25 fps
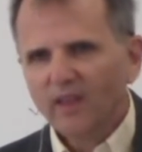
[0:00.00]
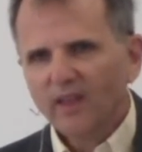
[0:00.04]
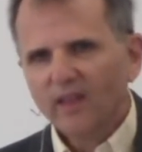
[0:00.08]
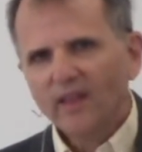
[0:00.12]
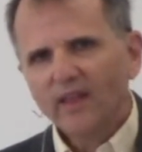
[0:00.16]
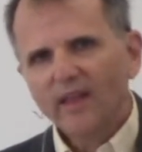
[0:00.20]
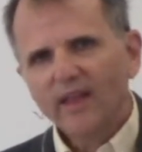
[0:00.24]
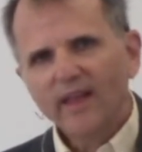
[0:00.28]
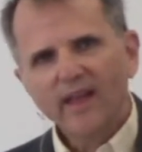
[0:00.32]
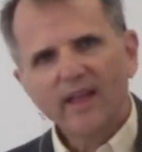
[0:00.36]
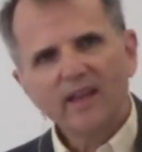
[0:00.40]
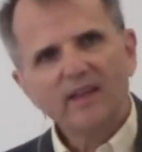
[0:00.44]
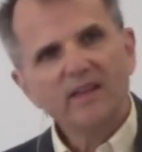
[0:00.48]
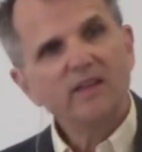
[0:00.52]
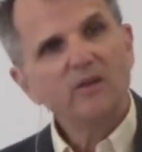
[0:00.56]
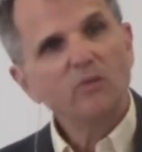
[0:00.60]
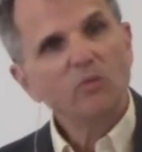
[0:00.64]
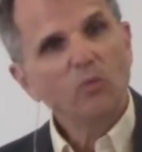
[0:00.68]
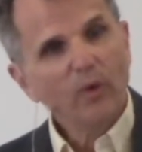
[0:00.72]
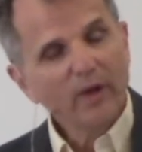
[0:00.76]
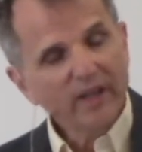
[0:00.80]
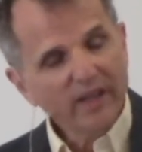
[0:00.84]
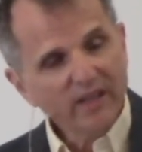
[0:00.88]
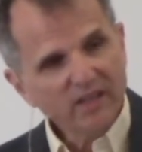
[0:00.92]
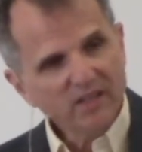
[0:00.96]
and he
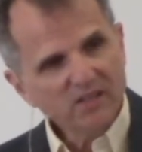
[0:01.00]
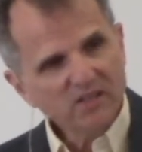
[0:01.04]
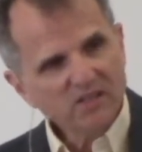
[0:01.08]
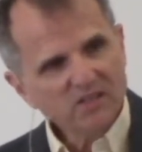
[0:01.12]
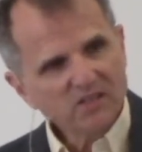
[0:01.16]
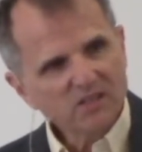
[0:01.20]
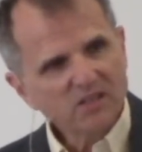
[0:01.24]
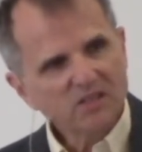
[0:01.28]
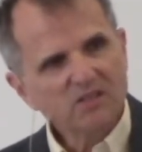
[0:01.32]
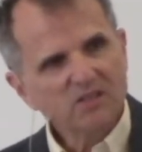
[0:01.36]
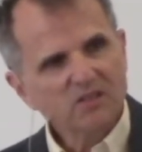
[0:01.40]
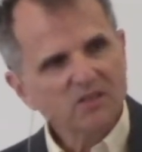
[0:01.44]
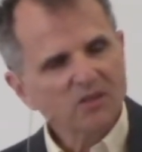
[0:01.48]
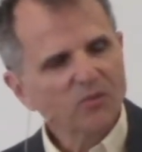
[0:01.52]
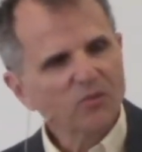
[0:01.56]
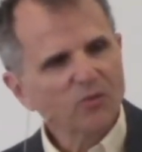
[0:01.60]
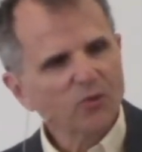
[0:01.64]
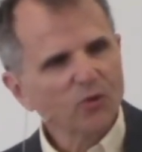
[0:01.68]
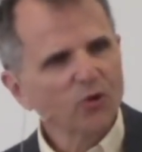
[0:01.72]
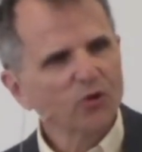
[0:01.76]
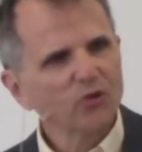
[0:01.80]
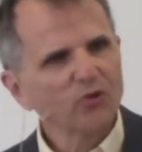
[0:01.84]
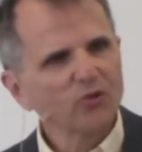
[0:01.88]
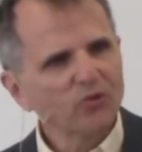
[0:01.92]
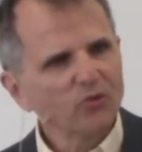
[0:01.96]
wins. He's the
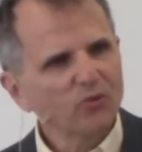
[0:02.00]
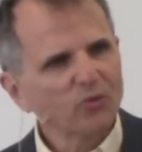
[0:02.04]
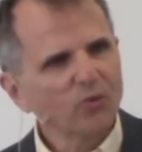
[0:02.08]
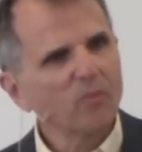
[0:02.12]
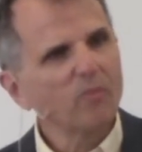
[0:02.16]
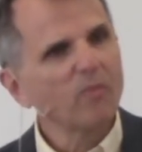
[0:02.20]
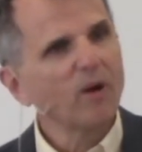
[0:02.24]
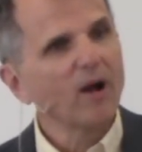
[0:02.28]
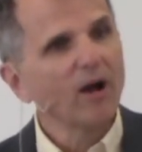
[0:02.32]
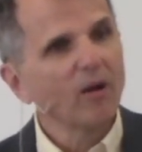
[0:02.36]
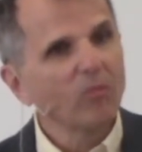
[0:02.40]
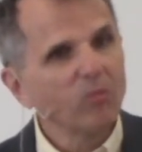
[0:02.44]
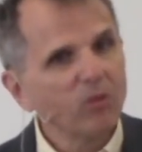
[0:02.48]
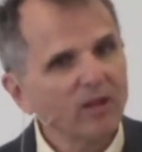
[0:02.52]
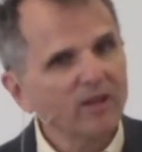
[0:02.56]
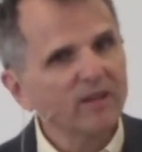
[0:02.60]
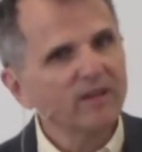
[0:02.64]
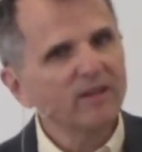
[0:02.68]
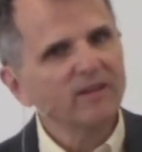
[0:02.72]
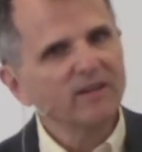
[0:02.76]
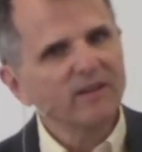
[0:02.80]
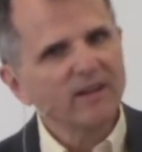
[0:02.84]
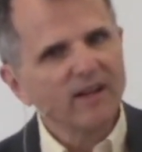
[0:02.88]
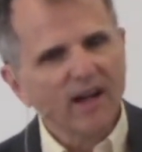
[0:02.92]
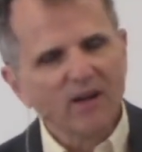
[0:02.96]
first
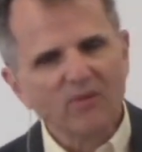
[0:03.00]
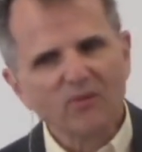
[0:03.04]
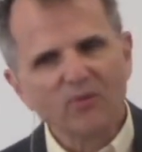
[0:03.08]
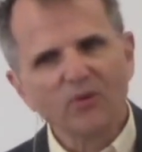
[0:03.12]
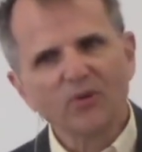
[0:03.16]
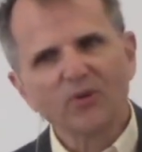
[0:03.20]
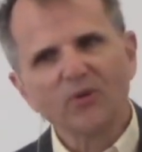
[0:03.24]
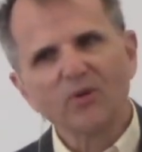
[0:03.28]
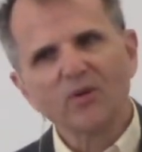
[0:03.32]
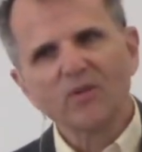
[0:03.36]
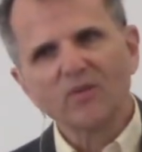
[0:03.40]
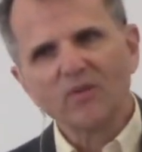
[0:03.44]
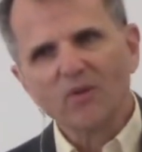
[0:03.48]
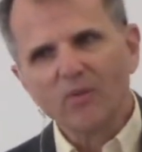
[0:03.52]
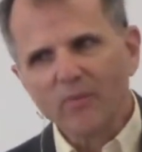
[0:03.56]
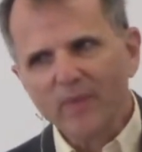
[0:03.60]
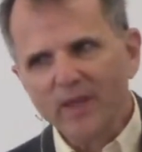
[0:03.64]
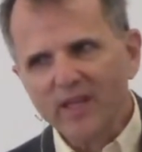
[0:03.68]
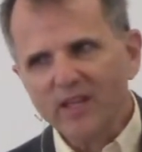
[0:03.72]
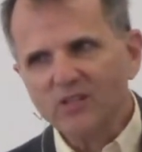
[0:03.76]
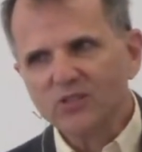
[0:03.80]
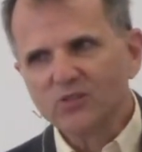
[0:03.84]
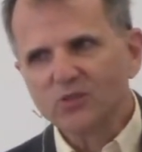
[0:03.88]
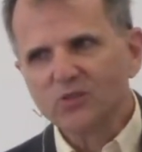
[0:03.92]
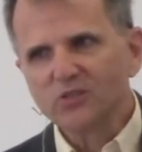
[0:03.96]
Republican governor of a
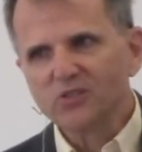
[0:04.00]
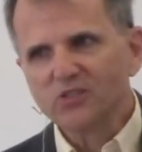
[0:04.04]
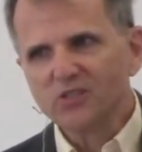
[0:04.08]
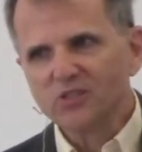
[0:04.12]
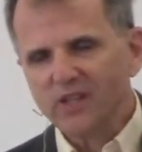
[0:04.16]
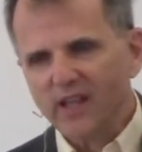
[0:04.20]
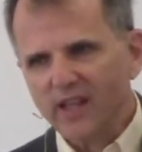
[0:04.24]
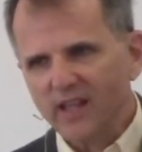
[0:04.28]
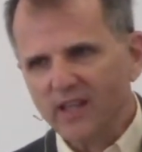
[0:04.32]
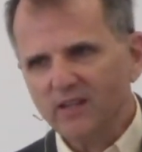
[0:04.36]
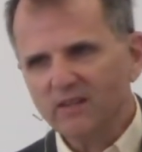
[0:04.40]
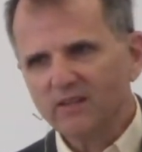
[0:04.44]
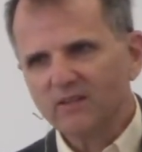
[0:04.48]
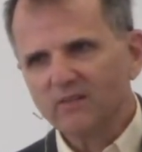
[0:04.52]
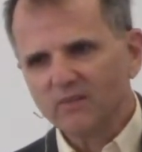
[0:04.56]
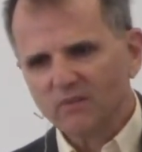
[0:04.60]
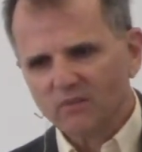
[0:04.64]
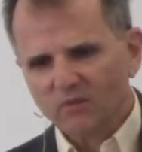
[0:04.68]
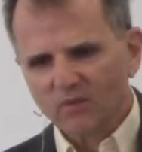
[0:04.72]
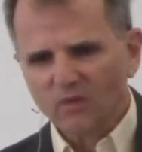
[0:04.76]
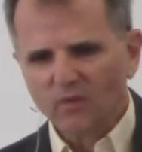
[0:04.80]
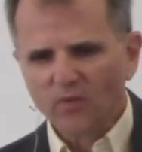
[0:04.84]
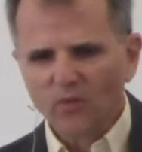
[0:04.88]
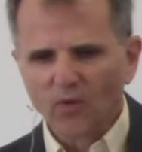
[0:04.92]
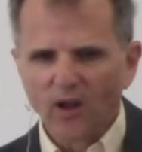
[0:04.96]
major state
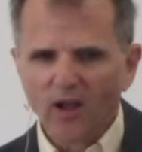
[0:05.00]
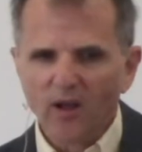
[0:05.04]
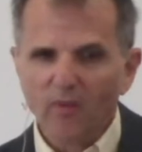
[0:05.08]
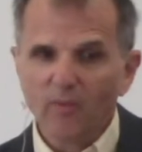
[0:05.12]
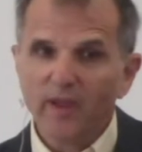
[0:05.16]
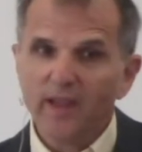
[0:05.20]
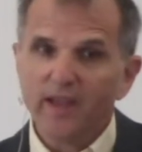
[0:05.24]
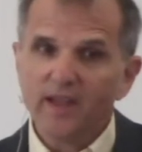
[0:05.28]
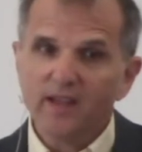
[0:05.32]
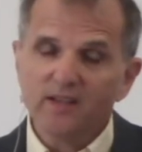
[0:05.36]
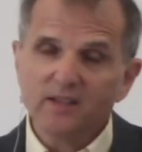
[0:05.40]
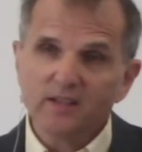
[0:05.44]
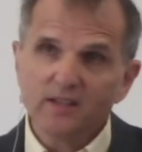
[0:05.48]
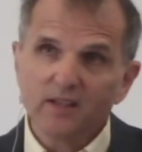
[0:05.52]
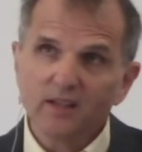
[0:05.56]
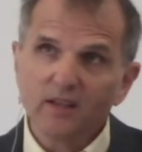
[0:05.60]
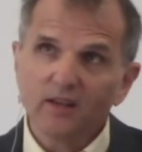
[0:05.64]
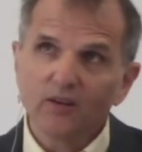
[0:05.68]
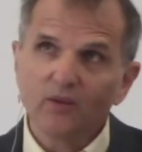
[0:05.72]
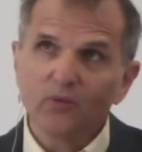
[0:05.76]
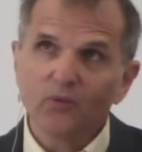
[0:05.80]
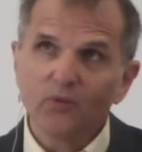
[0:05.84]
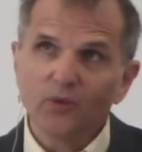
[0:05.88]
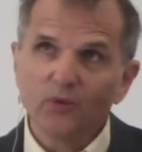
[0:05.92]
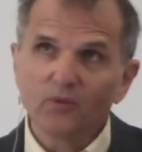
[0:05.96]
from
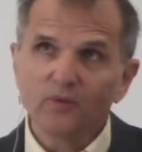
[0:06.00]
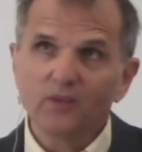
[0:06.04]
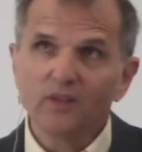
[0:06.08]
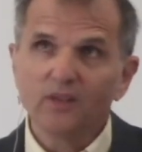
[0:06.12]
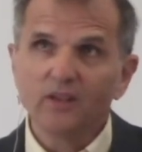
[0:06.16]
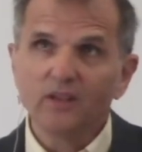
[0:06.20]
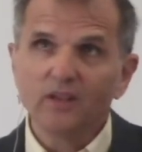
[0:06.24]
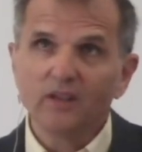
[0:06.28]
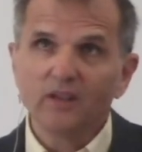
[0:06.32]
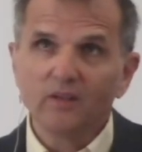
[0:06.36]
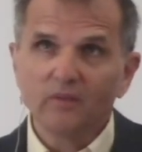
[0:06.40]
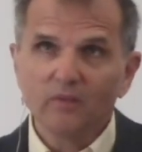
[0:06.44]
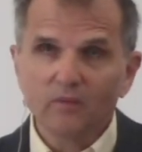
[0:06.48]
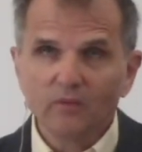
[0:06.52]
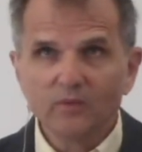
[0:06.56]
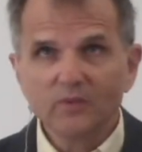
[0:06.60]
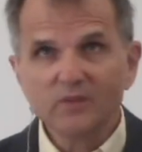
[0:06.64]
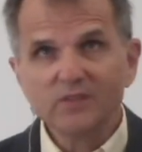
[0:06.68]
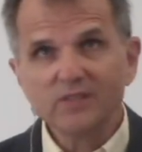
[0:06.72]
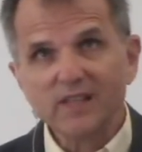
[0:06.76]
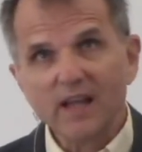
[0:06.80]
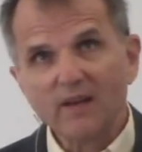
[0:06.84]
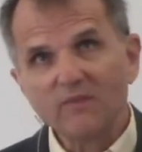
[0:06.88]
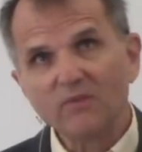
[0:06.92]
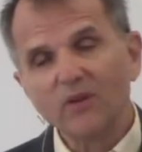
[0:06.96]

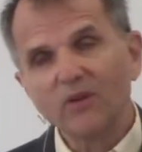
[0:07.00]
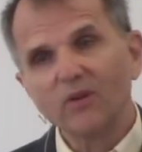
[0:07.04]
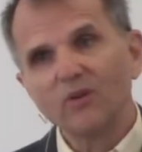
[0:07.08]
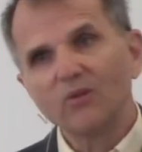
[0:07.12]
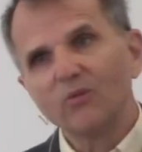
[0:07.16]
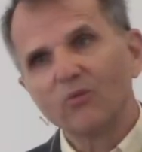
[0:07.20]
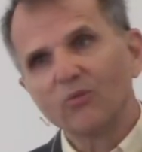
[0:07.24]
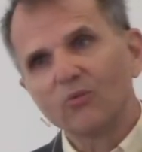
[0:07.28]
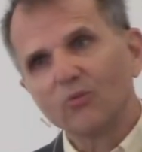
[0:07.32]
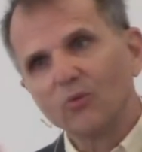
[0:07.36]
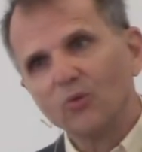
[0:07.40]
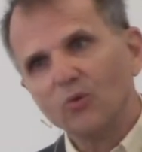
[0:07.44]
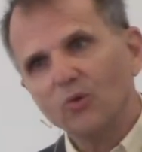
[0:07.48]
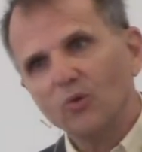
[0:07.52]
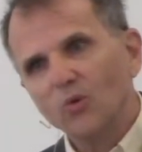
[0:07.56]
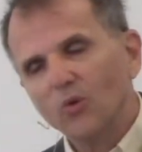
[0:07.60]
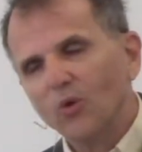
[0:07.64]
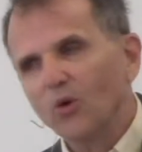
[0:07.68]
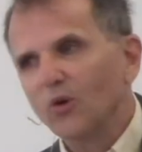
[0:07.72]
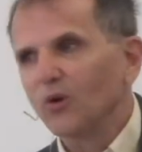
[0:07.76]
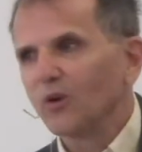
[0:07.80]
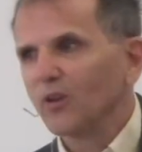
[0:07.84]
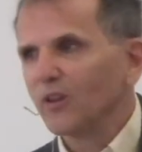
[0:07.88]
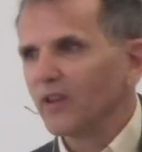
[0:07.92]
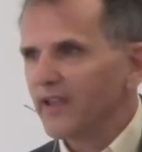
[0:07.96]
1857
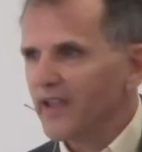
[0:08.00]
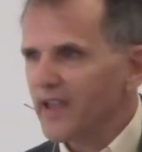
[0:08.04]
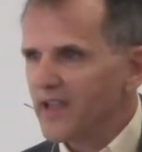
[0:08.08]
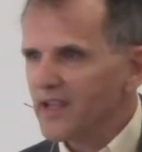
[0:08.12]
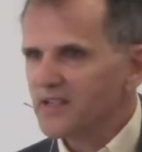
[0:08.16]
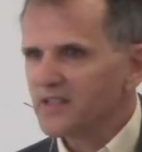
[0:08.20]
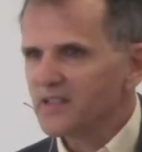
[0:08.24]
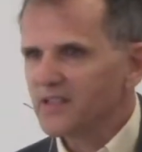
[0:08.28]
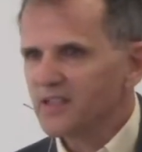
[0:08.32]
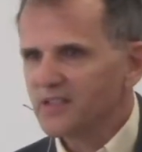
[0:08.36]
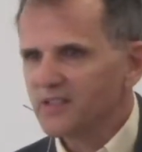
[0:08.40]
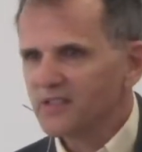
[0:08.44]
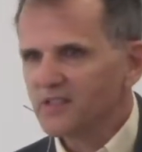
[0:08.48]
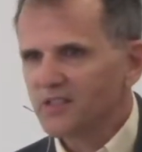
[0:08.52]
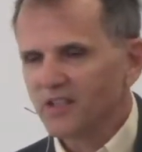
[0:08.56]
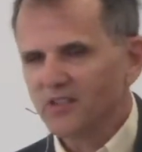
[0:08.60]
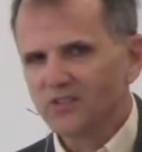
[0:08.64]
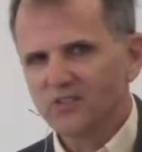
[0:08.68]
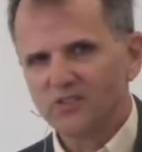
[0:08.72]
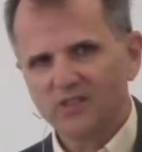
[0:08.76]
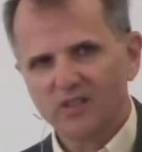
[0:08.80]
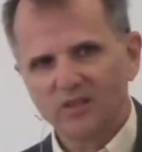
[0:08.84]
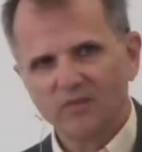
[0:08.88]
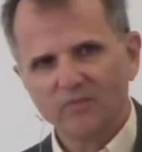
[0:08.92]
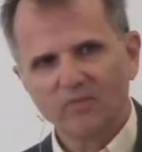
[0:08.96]
through early
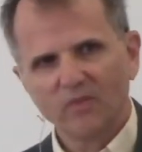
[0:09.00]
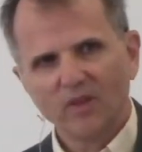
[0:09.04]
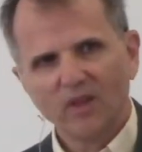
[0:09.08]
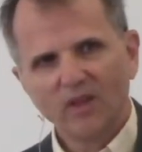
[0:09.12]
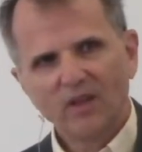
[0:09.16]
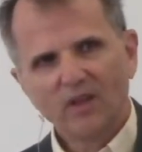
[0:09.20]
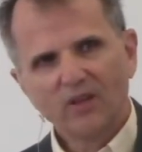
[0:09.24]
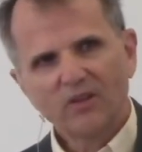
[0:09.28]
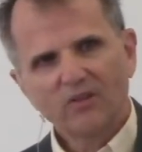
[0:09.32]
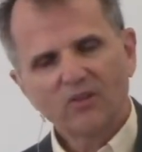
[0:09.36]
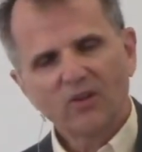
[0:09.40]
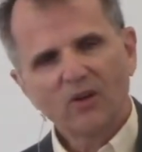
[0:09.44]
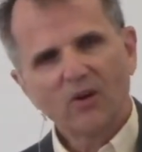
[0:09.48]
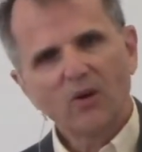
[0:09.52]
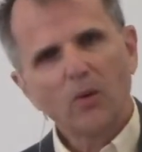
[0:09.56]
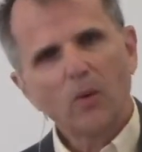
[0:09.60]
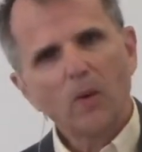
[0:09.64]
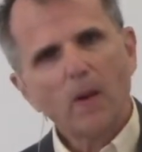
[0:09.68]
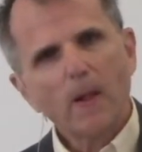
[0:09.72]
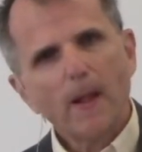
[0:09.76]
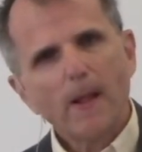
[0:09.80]
1860. So,